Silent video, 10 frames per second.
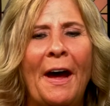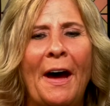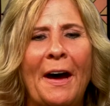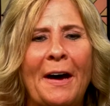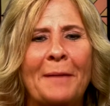
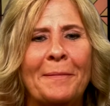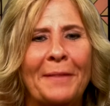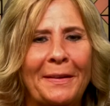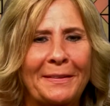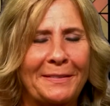Um,
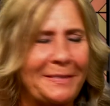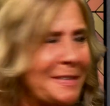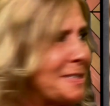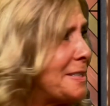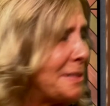
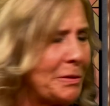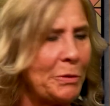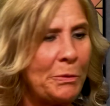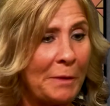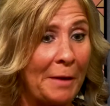Liz,
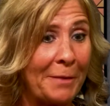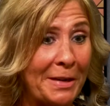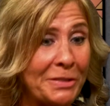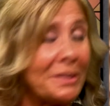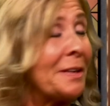who
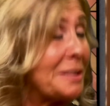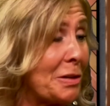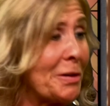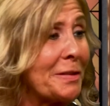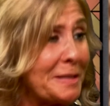arranged,
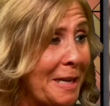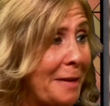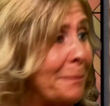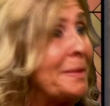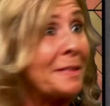started the
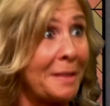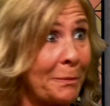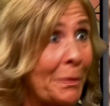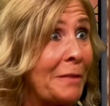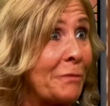diabetes, the
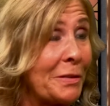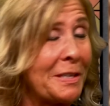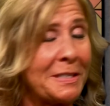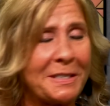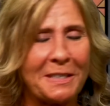one for
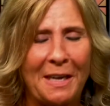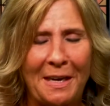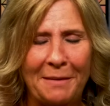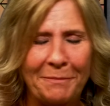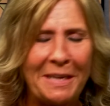this
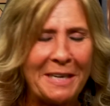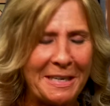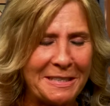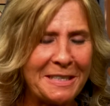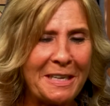uh, May
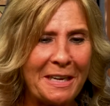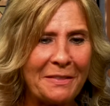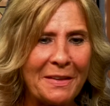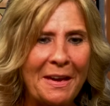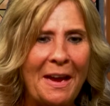
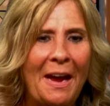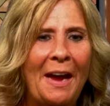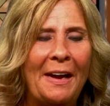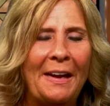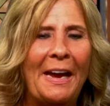19th,
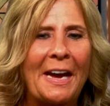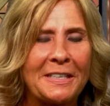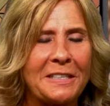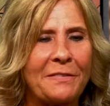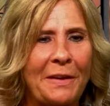
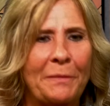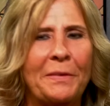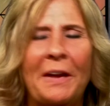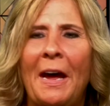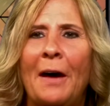asked if I
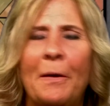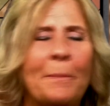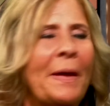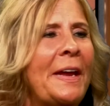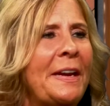would help
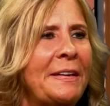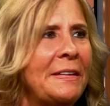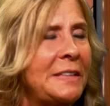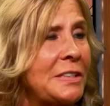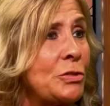and
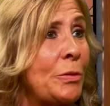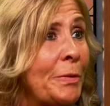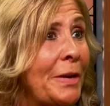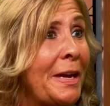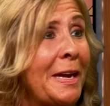
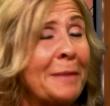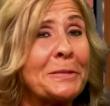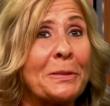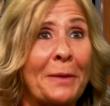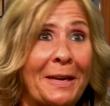contribute a ham.
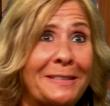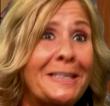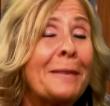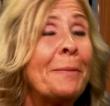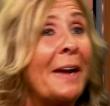So I
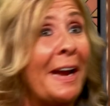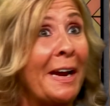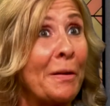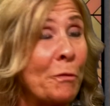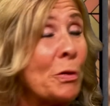did, but I
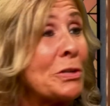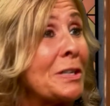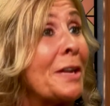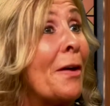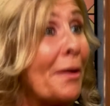
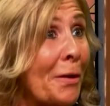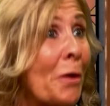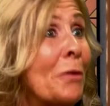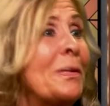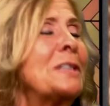unfortunately got
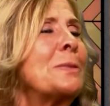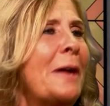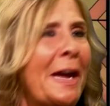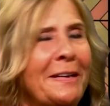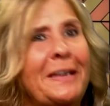COVID, so I
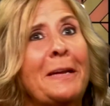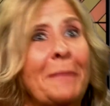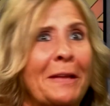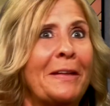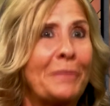had to
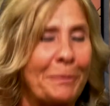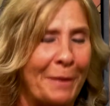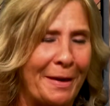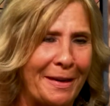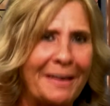email
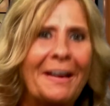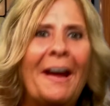everybody.